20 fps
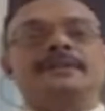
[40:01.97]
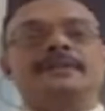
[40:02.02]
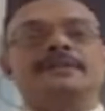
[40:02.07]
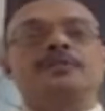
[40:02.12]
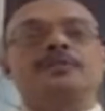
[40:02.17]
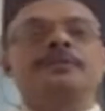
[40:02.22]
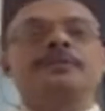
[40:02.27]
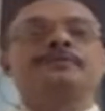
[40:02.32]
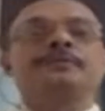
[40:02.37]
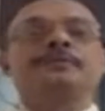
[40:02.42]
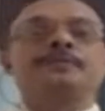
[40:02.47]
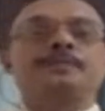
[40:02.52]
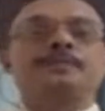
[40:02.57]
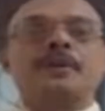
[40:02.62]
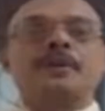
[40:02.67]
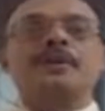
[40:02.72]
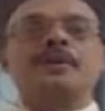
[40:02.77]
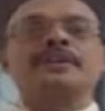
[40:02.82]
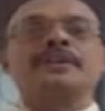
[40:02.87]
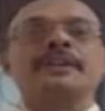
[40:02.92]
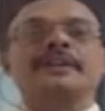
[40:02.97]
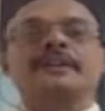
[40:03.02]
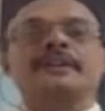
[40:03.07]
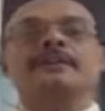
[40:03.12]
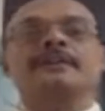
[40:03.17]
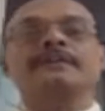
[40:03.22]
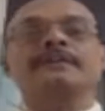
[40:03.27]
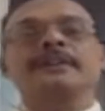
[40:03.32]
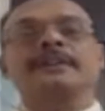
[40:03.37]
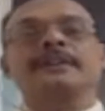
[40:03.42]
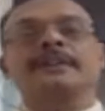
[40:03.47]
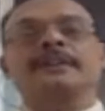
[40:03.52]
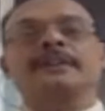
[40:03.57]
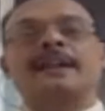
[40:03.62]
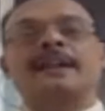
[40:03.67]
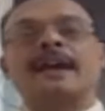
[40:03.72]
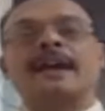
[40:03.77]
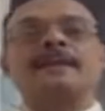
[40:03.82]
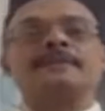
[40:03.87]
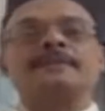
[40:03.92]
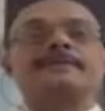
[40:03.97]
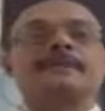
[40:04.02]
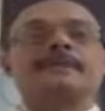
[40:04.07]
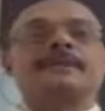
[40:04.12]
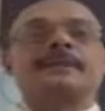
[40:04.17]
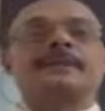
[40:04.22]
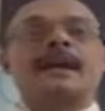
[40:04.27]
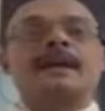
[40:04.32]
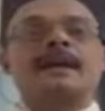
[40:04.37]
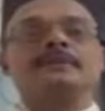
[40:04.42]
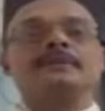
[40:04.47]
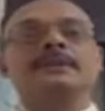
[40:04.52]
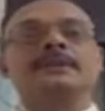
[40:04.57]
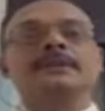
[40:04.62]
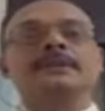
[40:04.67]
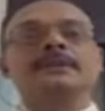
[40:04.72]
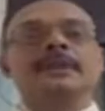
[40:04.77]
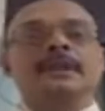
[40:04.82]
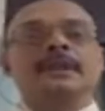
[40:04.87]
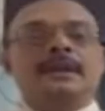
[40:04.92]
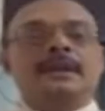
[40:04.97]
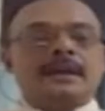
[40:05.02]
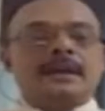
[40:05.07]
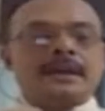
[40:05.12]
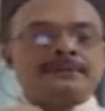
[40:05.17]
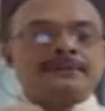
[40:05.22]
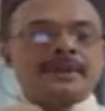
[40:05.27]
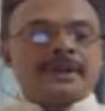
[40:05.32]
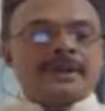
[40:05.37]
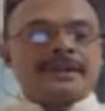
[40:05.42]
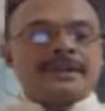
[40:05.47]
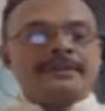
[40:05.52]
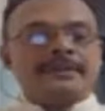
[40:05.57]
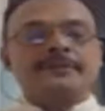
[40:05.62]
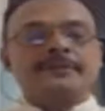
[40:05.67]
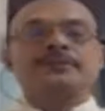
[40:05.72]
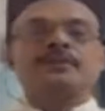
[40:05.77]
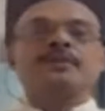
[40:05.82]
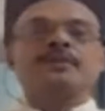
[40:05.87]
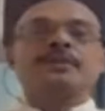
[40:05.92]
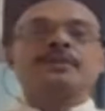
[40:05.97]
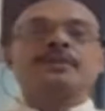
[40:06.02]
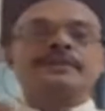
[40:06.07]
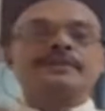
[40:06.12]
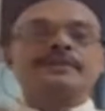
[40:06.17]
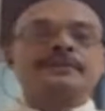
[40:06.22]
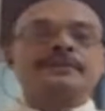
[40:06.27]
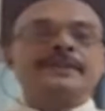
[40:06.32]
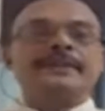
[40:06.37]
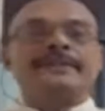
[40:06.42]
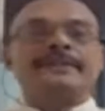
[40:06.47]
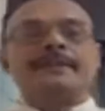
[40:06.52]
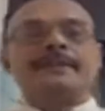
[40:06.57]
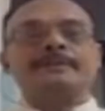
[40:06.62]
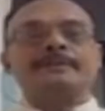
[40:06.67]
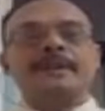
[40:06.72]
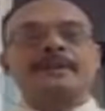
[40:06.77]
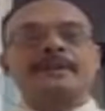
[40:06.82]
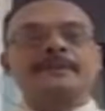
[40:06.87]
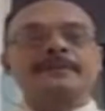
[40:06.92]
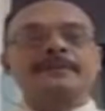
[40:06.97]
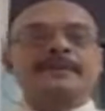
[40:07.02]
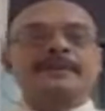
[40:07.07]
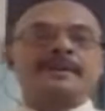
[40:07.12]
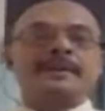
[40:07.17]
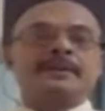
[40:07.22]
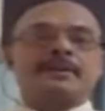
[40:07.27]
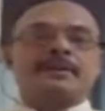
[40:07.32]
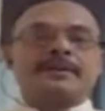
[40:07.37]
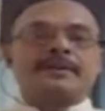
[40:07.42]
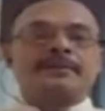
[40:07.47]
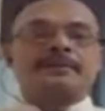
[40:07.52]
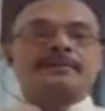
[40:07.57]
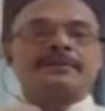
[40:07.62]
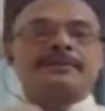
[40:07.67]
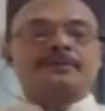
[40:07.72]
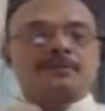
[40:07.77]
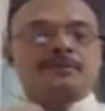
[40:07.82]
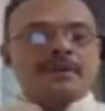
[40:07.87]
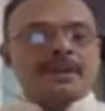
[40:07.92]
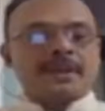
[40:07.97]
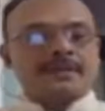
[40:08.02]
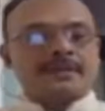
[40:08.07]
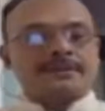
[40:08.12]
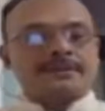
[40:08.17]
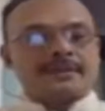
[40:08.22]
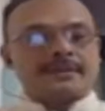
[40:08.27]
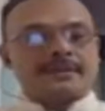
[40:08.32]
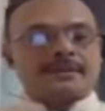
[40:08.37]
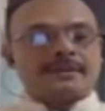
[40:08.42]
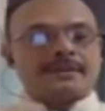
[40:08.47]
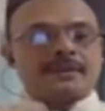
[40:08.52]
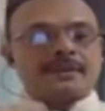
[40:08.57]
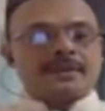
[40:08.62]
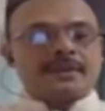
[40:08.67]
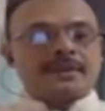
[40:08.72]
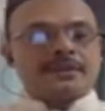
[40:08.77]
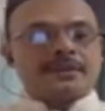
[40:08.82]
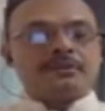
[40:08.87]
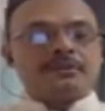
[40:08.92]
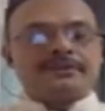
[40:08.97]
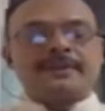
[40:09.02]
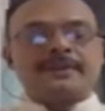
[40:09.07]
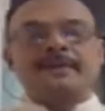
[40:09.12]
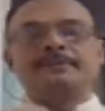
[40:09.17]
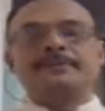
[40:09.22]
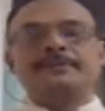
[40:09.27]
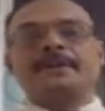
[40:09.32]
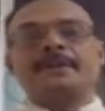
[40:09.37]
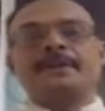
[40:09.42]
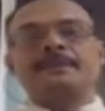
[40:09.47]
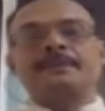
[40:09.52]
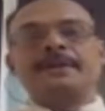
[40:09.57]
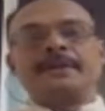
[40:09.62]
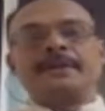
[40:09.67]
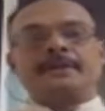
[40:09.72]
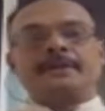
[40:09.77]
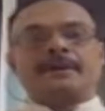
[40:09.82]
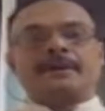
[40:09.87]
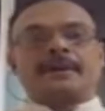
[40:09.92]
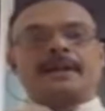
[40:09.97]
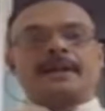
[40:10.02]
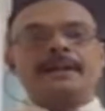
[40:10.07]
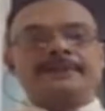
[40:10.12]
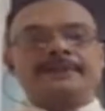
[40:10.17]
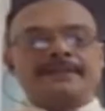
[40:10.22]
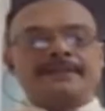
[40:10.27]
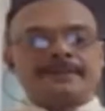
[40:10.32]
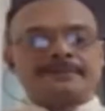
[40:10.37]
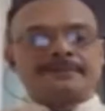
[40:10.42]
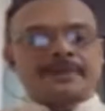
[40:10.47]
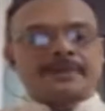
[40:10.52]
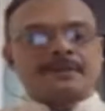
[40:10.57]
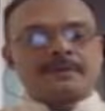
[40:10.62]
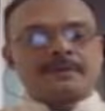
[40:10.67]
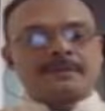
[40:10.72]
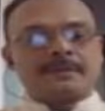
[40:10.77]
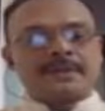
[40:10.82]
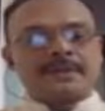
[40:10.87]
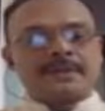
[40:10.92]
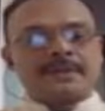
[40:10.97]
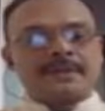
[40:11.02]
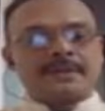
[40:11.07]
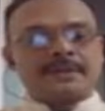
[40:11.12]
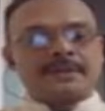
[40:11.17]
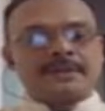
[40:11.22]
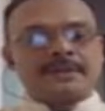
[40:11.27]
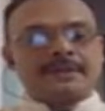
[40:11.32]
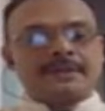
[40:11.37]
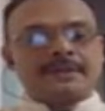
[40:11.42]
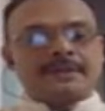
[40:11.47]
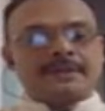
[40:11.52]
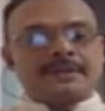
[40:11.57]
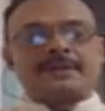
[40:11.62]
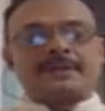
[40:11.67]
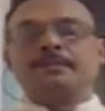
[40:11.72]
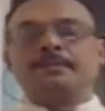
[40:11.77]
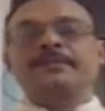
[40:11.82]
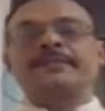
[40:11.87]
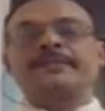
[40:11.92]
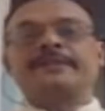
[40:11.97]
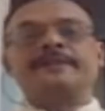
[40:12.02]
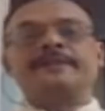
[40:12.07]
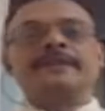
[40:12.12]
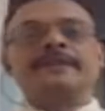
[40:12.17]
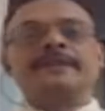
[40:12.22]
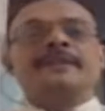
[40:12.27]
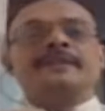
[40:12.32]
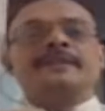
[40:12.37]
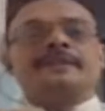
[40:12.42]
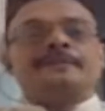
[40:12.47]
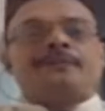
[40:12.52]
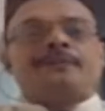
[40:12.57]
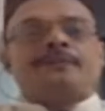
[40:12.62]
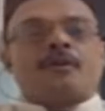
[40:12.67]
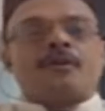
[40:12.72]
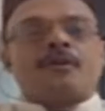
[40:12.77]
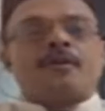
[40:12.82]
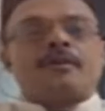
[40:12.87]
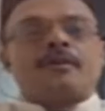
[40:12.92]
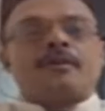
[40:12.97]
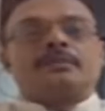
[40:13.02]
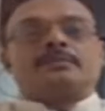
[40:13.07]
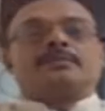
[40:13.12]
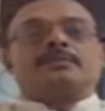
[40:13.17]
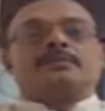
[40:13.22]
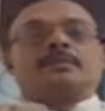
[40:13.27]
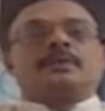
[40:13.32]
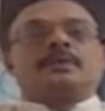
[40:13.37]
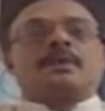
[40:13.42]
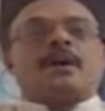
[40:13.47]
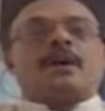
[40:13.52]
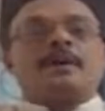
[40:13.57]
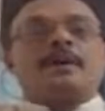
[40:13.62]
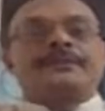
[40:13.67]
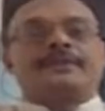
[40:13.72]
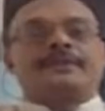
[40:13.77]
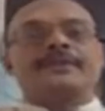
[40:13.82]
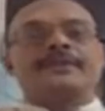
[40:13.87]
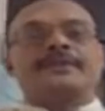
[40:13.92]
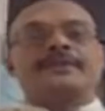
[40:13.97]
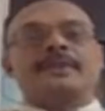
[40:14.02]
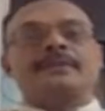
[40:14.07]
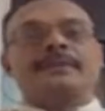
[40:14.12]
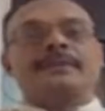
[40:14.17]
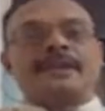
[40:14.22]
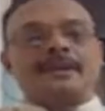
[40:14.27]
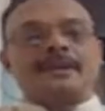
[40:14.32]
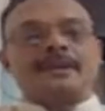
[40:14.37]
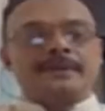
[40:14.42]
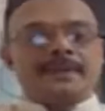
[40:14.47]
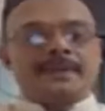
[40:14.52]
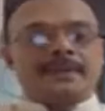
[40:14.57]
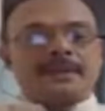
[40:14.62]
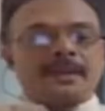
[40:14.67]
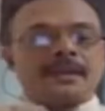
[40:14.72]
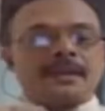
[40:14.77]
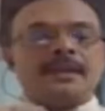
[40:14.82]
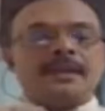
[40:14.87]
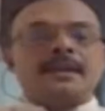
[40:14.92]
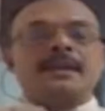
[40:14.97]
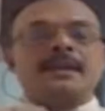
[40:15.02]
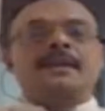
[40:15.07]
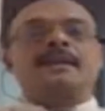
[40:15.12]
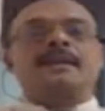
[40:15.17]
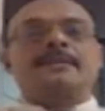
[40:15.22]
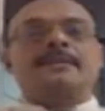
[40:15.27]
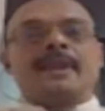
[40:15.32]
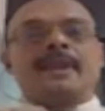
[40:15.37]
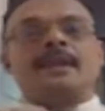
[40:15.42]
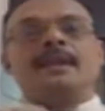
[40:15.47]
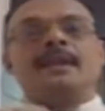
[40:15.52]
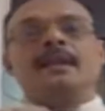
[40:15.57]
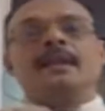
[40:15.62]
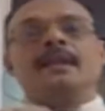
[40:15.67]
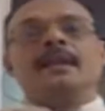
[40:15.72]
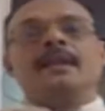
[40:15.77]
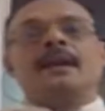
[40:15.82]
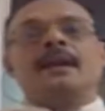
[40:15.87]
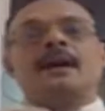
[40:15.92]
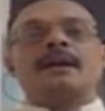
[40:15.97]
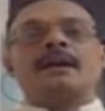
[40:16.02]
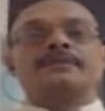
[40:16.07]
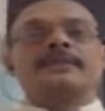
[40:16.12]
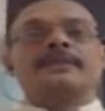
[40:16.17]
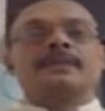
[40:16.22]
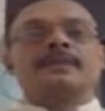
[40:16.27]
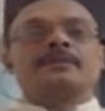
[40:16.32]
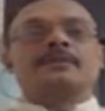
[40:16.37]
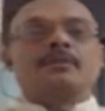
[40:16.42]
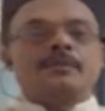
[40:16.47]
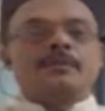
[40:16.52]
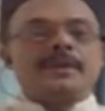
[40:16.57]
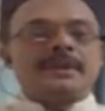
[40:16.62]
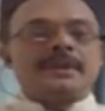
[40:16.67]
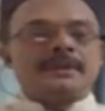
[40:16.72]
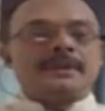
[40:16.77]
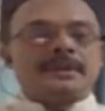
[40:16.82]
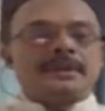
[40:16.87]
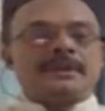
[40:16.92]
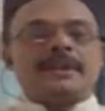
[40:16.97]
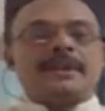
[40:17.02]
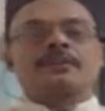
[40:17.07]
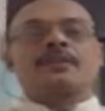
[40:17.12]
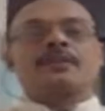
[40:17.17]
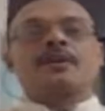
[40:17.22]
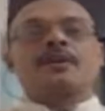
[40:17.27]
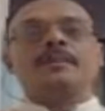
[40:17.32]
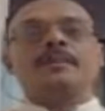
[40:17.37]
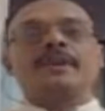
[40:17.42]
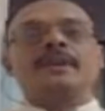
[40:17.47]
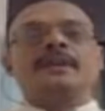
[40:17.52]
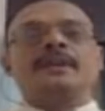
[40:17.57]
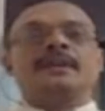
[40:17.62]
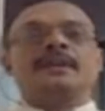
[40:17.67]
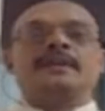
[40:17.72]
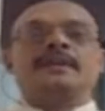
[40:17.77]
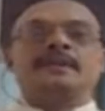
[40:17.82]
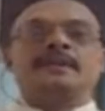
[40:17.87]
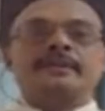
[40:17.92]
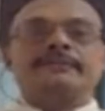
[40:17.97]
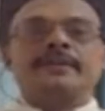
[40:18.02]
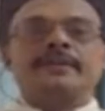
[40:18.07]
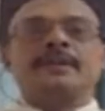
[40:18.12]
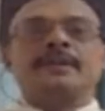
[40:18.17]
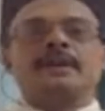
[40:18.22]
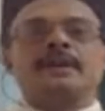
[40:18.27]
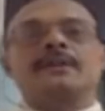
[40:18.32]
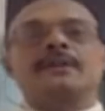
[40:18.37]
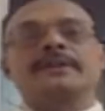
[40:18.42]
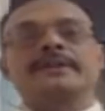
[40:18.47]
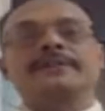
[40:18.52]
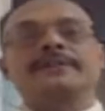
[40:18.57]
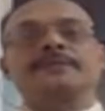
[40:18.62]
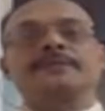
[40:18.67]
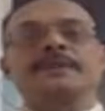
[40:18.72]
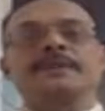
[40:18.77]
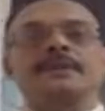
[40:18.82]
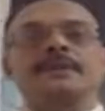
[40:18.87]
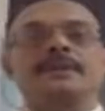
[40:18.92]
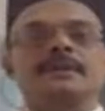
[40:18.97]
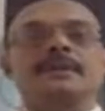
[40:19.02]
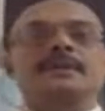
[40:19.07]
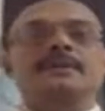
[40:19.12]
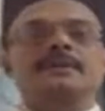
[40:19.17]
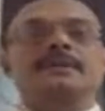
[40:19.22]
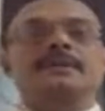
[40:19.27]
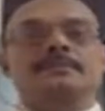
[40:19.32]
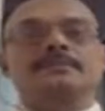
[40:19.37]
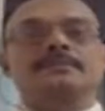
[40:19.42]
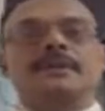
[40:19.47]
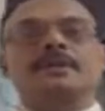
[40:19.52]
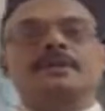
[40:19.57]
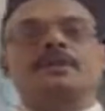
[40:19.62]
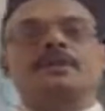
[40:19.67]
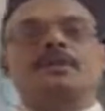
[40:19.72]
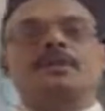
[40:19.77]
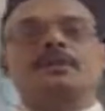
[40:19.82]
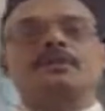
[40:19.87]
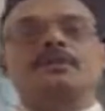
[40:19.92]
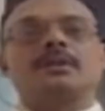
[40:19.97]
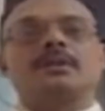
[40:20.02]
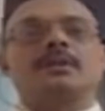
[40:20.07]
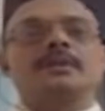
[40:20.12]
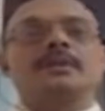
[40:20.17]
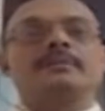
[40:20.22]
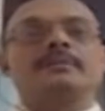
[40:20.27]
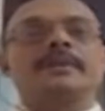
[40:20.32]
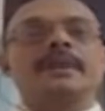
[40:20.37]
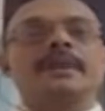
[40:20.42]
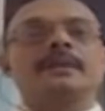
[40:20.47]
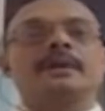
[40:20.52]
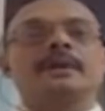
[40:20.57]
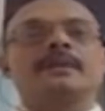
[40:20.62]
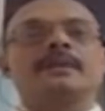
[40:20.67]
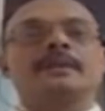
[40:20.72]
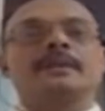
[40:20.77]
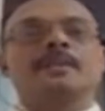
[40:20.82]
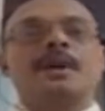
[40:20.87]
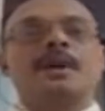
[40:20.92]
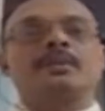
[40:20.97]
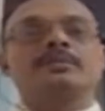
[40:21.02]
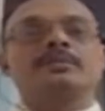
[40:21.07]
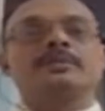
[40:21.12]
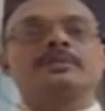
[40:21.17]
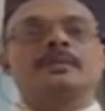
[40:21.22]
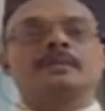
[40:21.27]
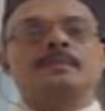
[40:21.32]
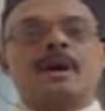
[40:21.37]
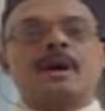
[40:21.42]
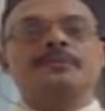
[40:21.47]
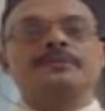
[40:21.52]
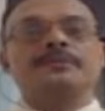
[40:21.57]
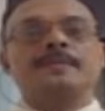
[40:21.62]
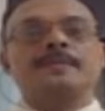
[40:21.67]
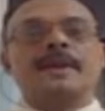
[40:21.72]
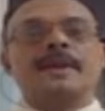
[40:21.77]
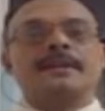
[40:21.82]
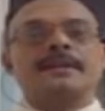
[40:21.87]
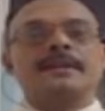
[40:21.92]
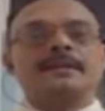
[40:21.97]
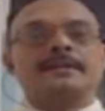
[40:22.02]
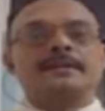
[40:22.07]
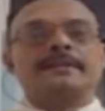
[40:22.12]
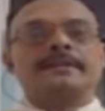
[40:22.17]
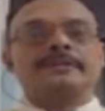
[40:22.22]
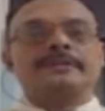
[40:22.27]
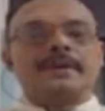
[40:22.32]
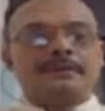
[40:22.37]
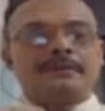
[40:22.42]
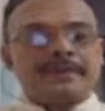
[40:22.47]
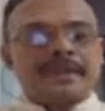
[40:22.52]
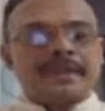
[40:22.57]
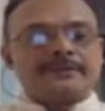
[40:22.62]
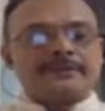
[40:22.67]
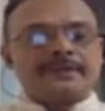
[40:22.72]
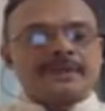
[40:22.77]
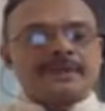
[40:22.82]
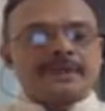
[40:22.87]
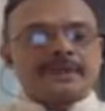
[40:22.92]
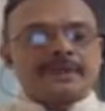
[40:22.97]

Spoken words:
Now, if you plot the recovery in a graph, it will either show as a V-shaped recovery, or it will show as a U-shaped recovery, or L-shaped recovery, or W-shaped. These are the four options they were giving. Okay, well, after the COVID, the economy in different countries will bounce back in a different ways.